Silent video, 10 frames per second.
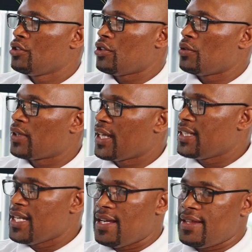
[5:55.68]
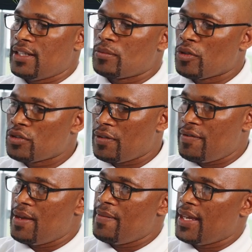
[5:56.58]
So you can tell that most
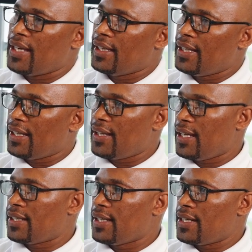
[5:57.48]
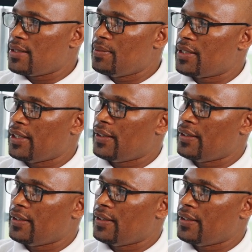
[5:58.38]
of them, they're at 90%.